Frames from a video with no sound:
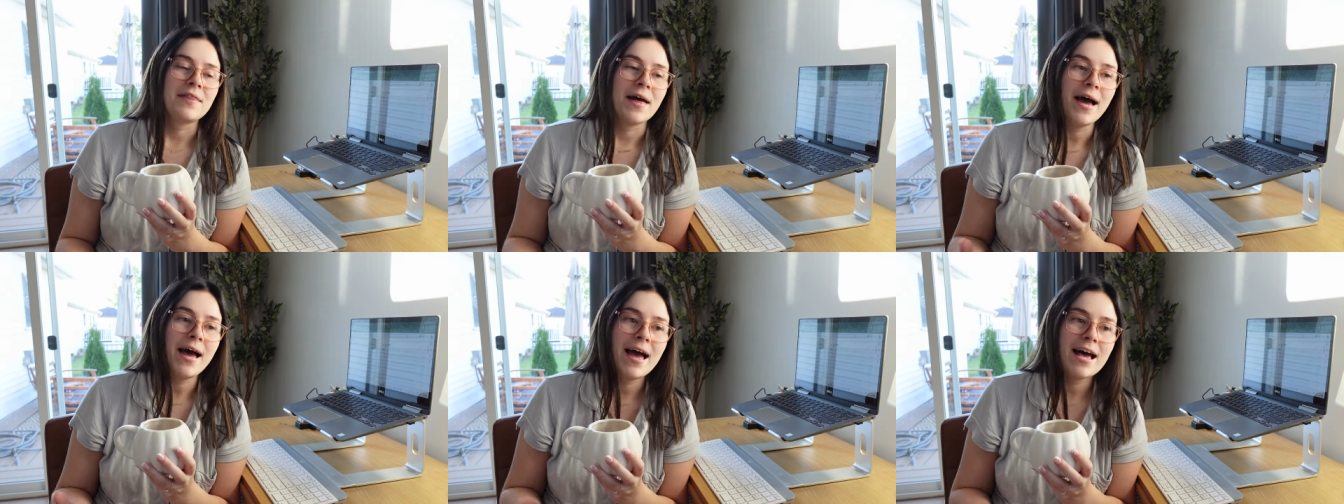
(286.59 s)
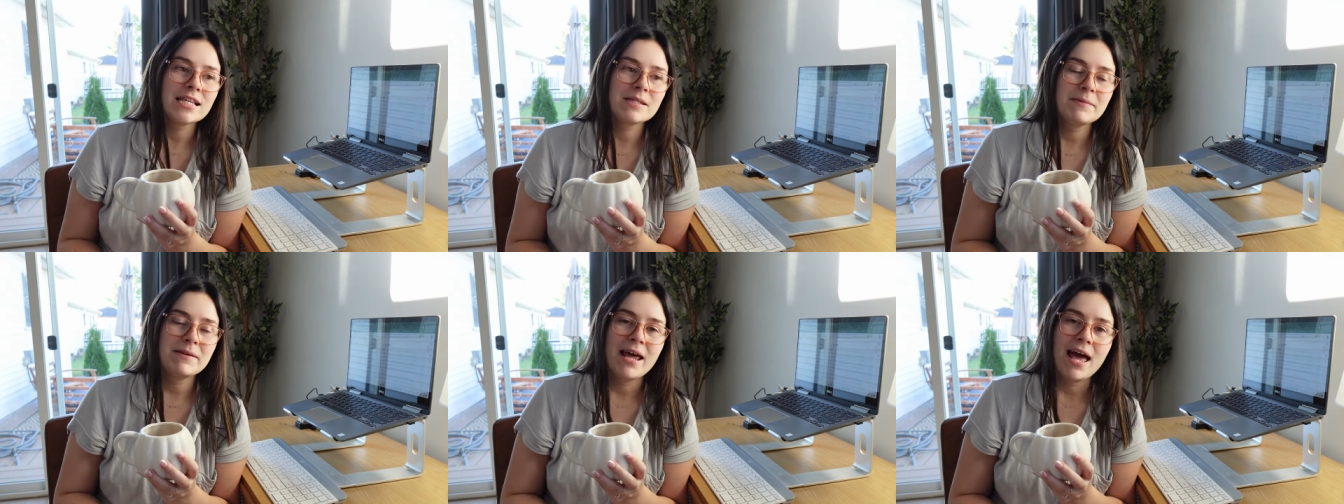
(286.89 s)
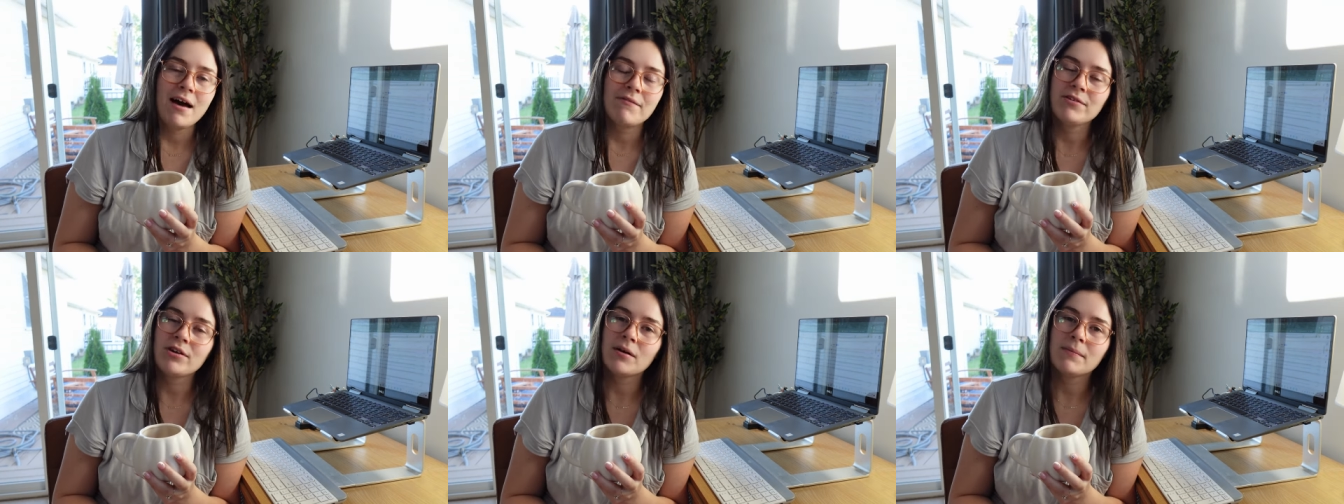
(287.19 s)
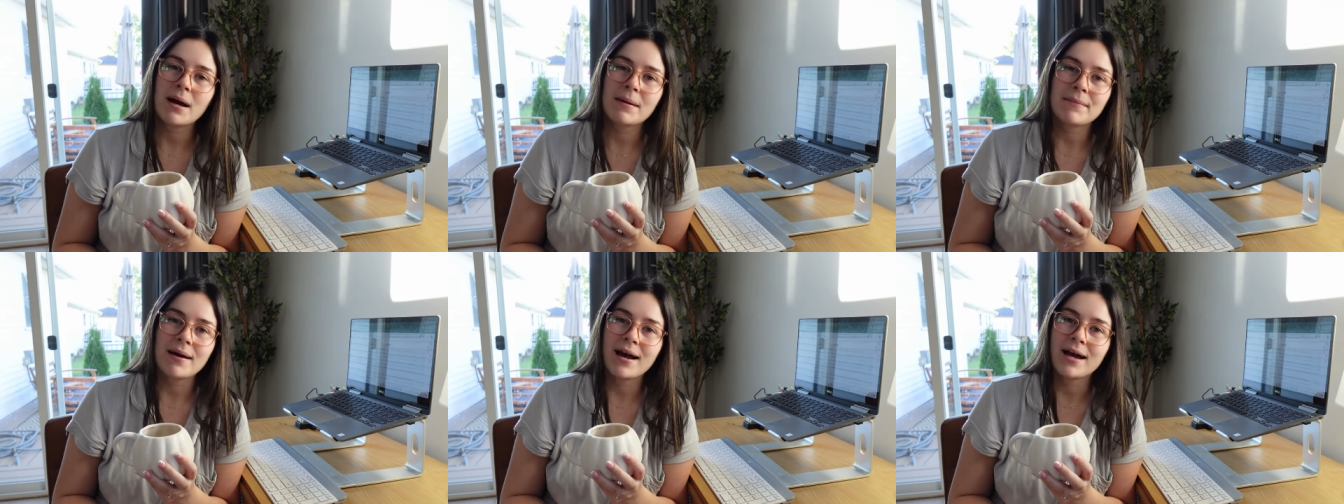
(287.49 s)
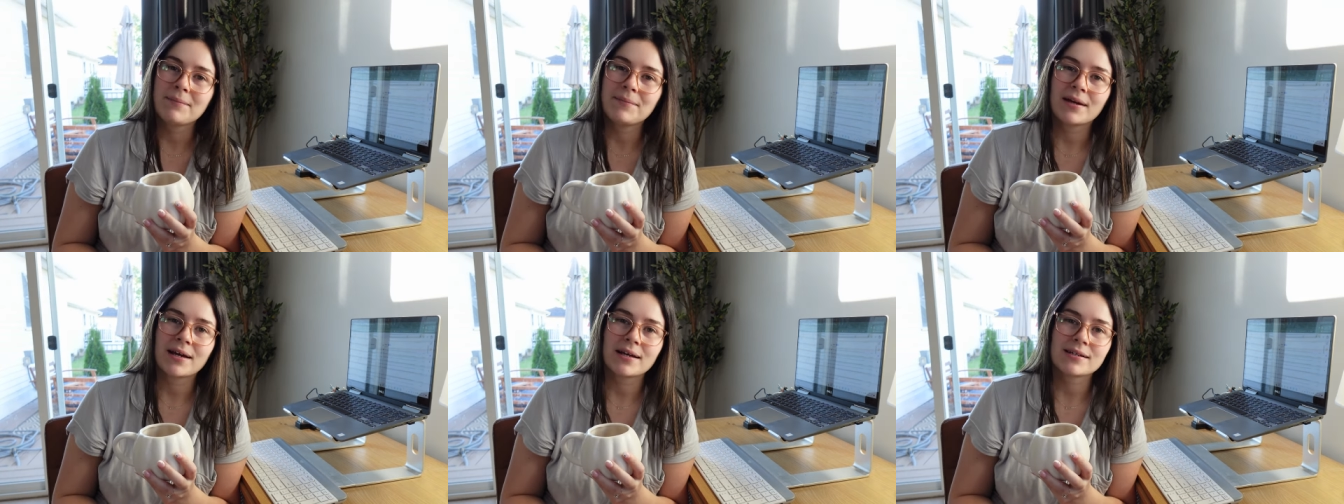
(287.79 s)
That has been heavy on my
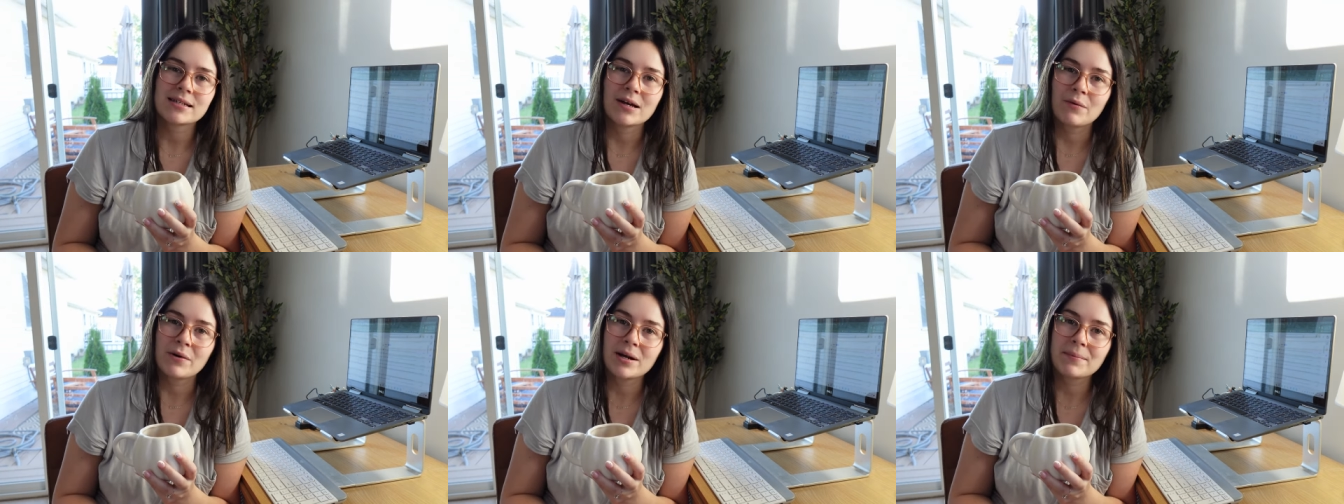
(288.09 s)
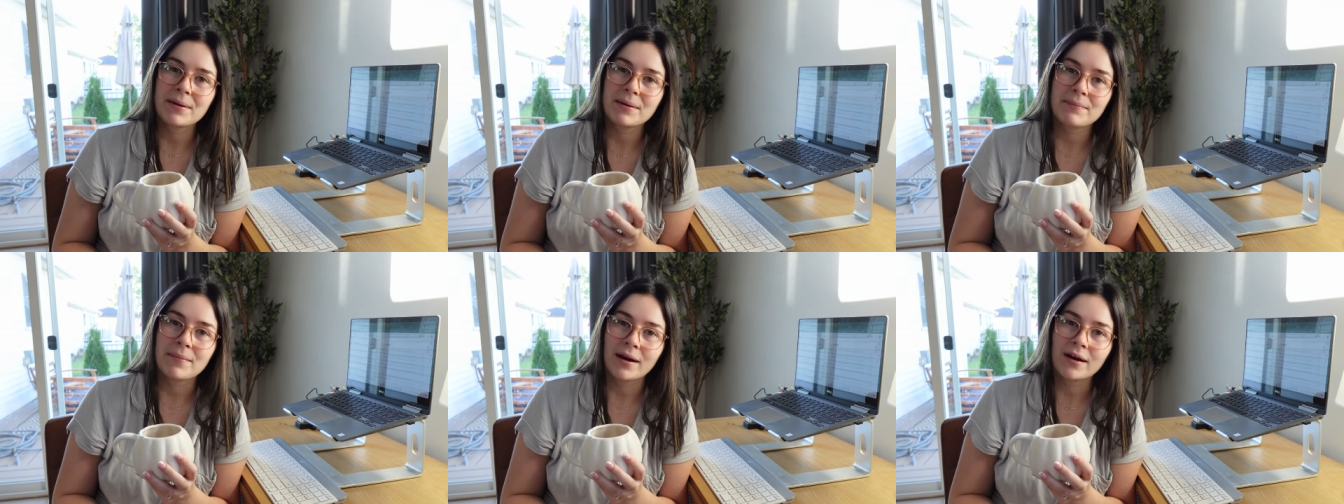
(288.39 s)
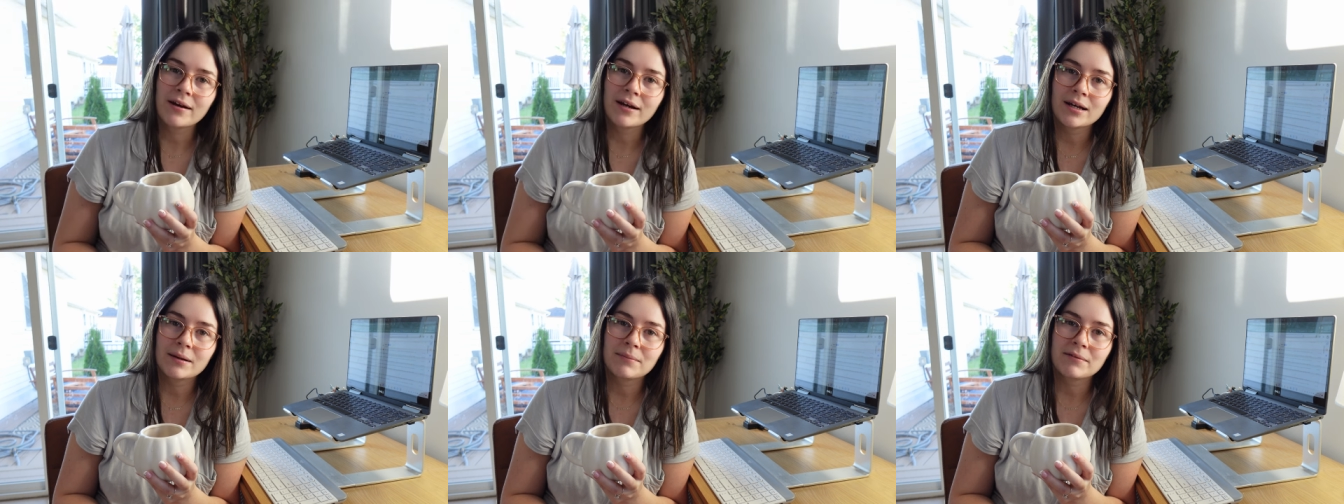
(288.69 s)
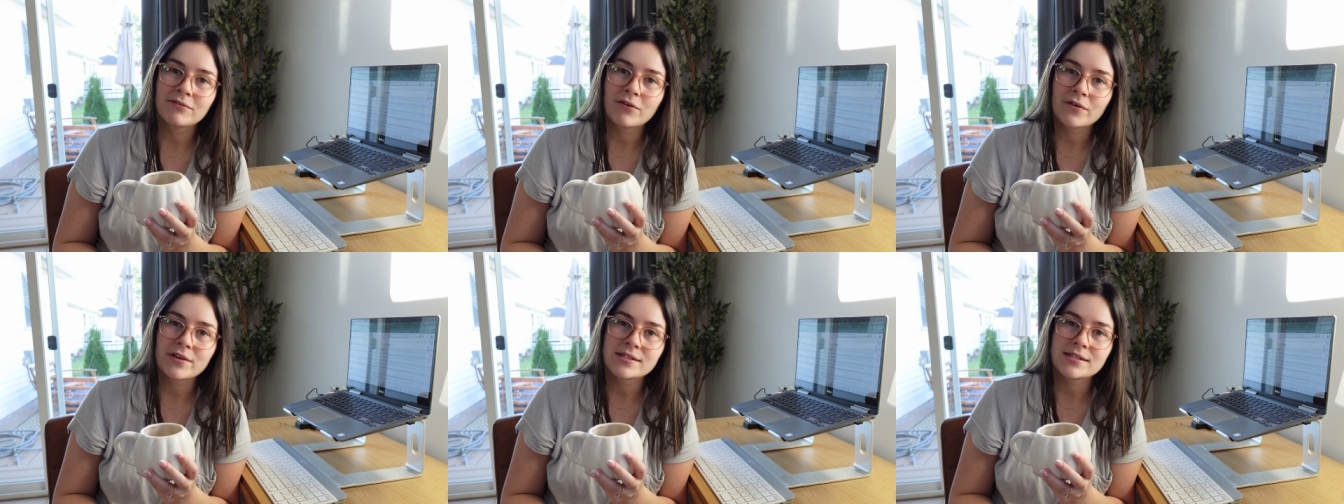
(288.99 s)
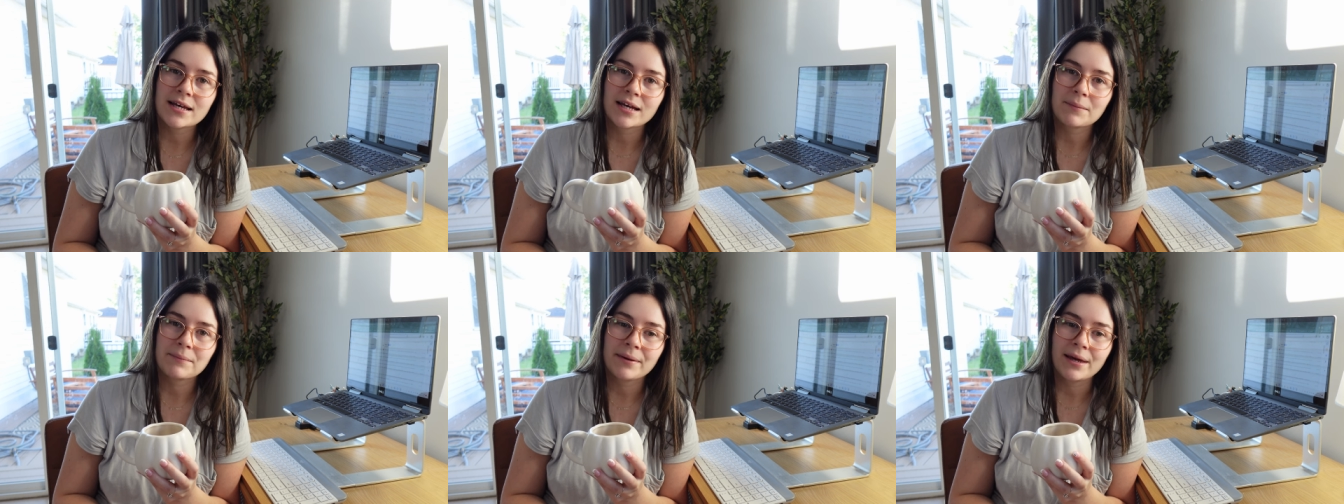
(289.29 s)
mind because I want to be married before the
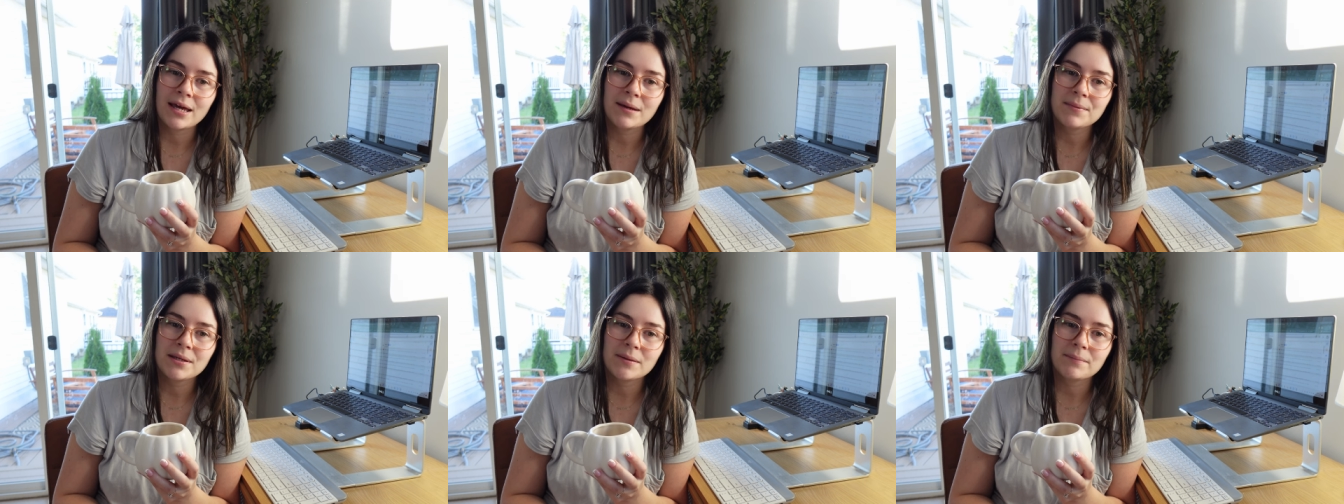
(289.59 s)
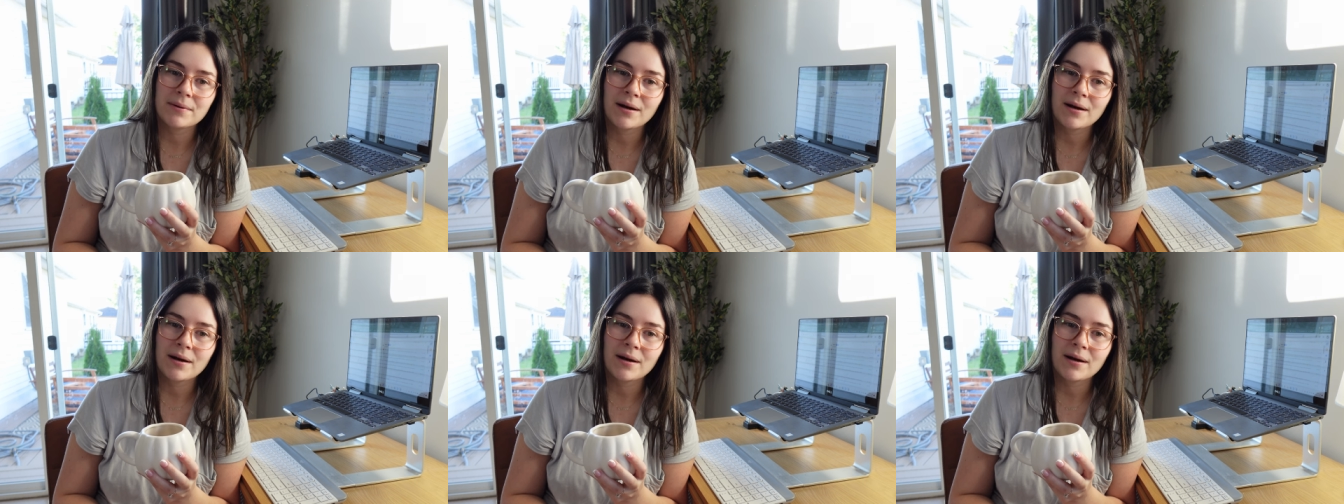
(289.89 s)
second baby,